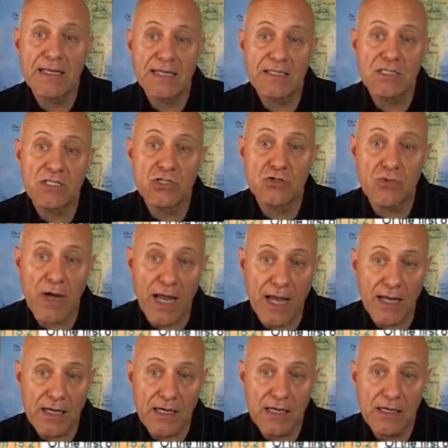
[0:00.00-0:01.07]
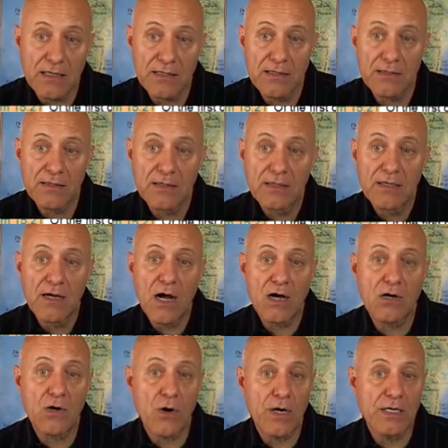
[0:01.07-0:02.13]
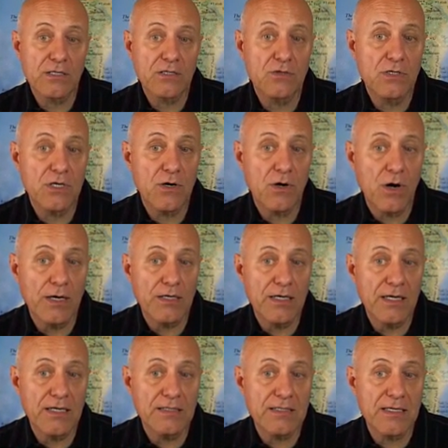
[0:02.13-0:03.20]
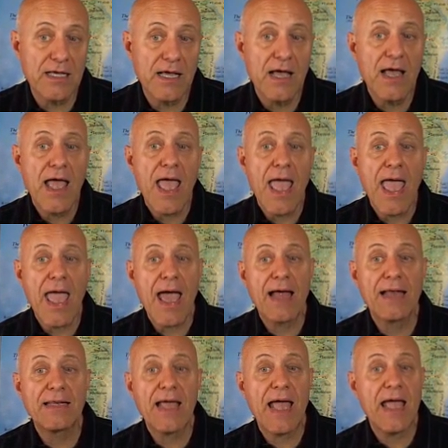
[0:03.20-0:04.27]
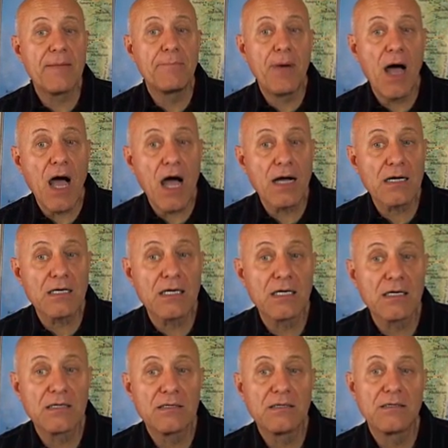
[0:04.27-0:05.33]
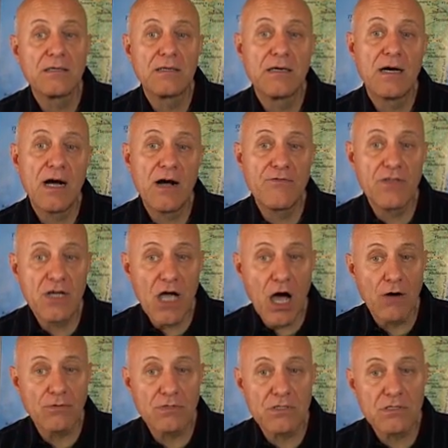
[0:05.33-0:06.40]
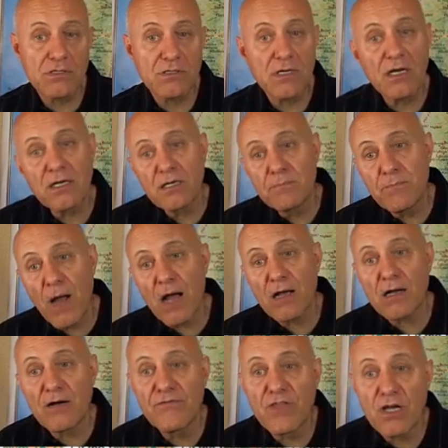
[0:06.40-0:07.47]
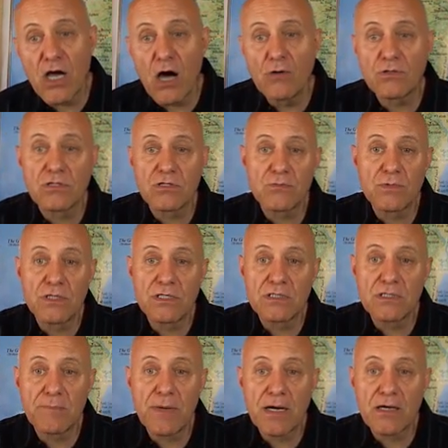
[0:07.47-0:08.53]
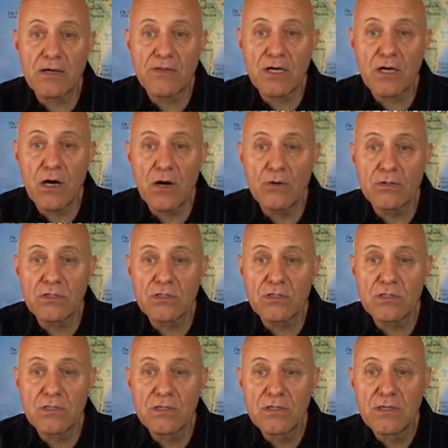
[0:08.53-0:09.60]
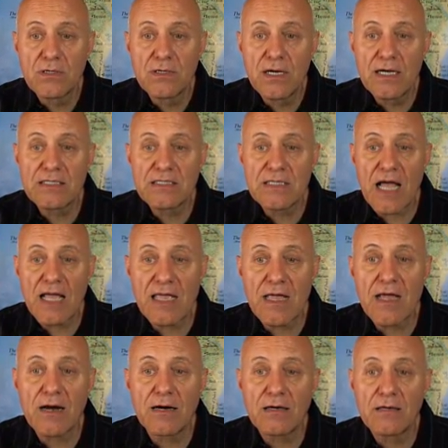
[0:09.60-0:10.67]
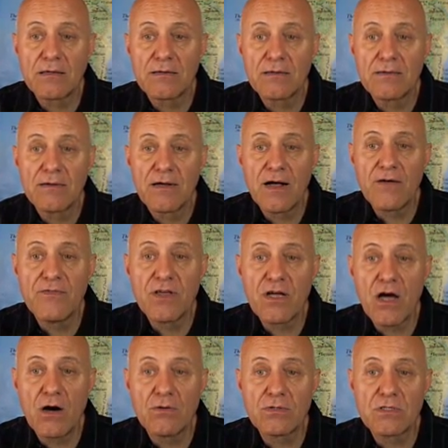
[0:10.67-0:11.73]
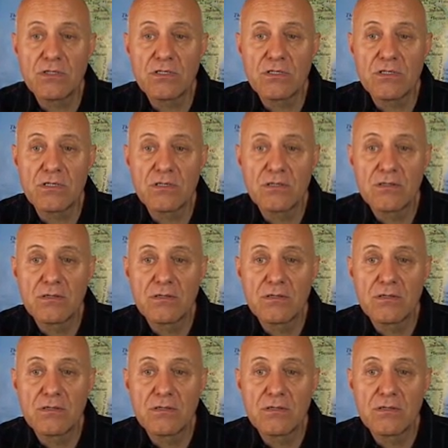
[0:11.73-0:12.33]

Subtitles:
its drink, according to the ordinance, and a buck of the goats. A buck of the goats. What is the buck of the goats? A sair of the goats.